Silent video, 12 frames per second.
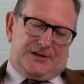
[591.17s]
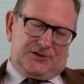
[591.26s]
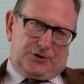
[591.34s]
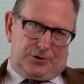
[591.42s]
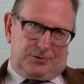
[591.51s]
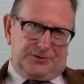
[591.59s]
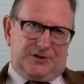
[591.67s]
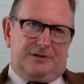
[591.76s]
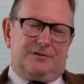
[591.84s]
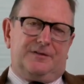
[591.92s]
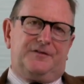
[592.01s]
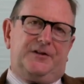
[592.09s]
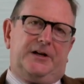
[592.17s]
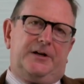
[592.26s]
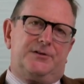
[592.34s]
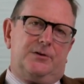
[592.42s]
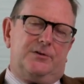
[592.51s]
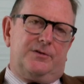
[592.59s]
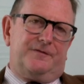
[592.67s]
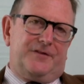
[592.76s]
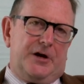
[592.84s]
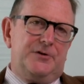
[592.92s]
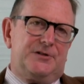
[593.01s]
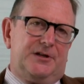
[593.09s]
This could also refer to
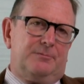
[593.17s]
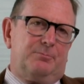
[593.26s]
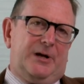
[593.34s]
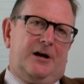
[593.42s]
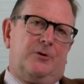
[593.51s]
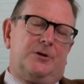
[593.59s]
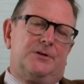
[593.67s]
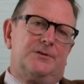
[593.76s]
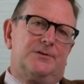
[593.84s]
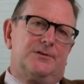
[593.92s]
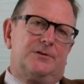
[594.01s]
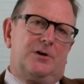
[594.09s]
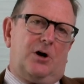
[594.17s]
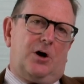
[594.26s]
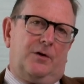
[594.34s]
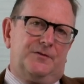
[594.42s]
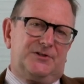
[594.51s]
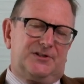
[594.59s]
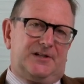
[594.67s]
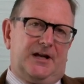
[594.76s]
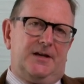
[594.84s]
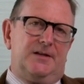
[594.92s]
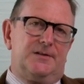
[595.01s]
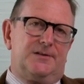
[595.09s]
the voting powers of
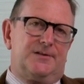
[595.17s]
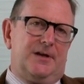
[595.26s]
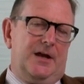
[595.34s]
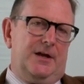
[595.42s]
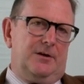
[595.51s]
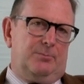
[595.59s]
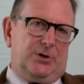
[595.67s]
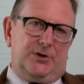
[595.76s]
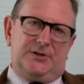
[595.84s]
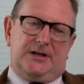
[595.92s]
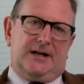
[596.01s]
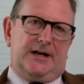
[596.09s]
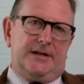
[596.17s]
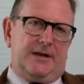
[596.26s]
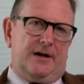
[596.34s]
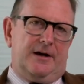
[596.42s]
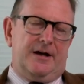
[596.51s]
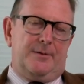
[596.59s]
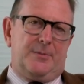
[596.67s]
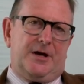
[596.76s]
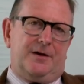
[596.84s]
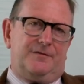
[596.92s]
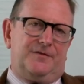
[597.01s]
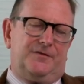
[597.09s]
states in a body like the
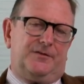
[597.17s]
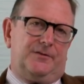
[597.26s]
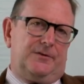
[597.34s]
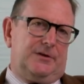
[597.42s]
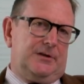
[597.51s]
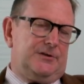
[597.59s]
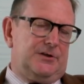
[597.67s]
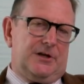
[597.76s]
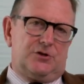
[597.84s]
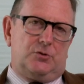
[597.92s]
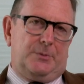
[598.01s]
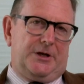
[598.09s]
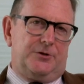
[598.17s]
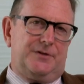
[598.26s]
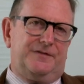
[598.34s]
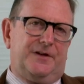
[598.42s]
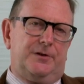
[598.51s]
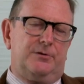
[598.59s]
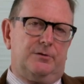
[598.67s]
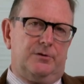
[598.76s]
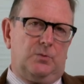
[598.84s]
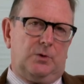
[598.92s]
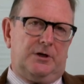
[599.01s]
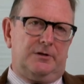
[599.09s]
IMF, the International Monetary
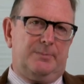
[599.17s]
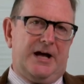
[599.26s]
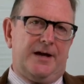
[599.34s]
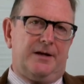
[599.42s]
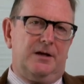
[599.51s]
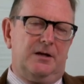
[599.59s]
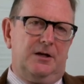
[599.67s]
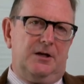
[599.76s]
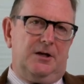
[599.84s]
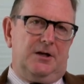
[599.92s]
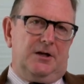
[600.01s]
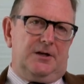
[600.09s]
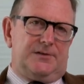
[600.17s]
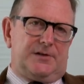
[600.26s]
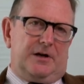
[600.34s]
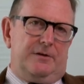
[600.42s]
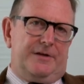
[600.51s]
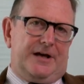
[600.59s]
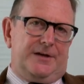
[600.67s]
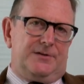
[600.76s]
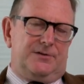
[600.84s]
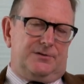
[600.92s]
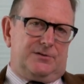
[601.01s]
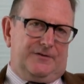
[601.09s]
Fund, or the World Bank, so
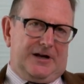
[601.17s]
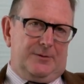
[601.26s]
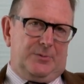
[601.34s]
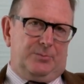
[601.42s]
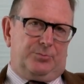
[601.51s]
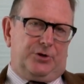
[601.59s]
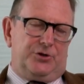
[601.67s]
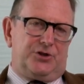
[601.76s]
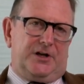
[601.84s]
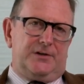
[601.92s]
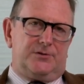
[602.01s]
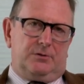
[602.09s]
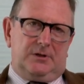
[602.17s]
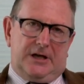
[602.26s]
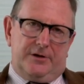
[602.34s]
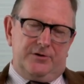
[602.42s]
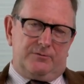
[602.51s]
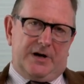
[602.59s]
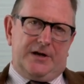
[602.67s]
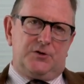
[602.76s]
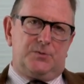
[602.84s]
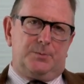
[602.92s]
that development projects or loan